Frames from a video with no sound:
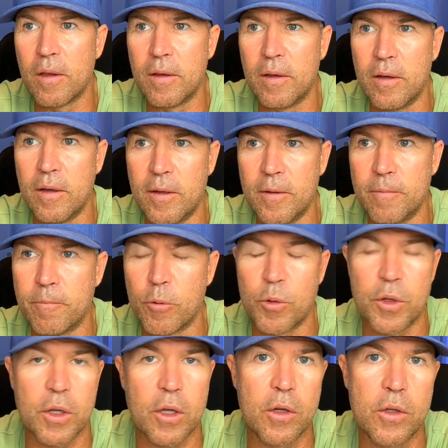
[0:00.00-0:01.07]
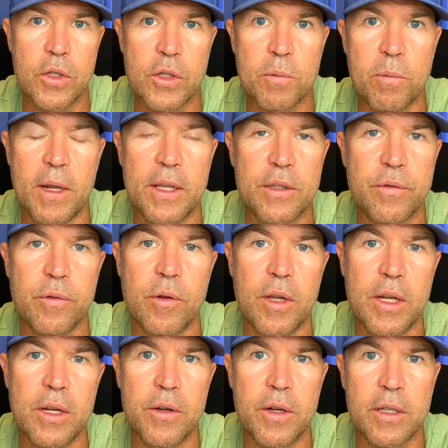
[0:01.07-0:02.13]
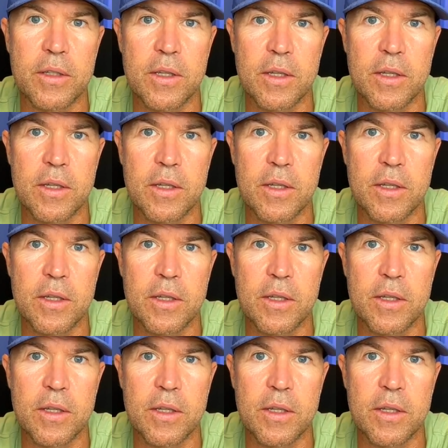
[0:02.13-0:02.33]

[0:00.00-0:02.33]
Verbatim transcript: uh, um, or the coach's plans for Hendrikse.